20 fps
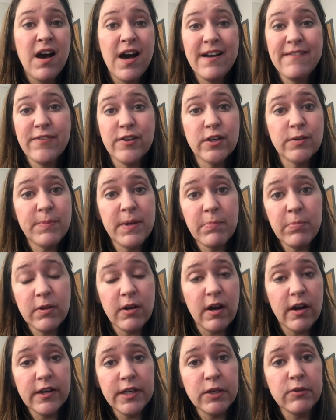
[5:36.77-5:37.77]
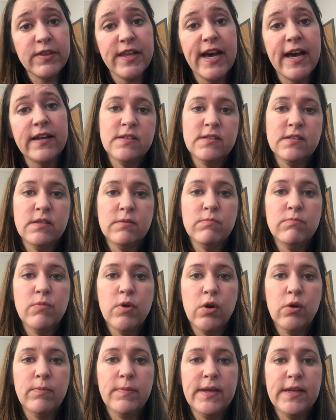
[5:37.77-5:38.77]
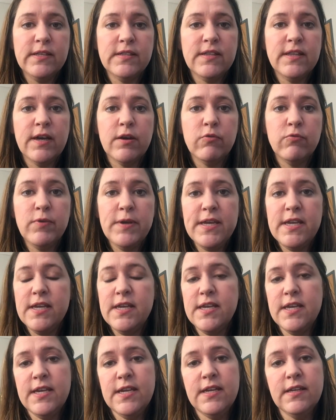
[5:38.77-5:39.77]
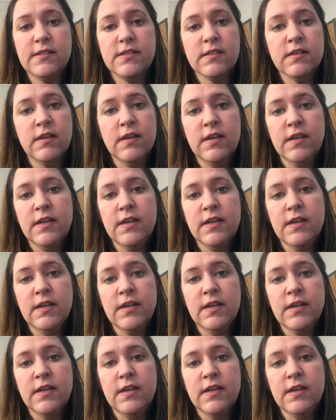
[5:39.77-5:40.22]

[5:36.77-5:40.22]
I've heard people argue that, because the moment that we eat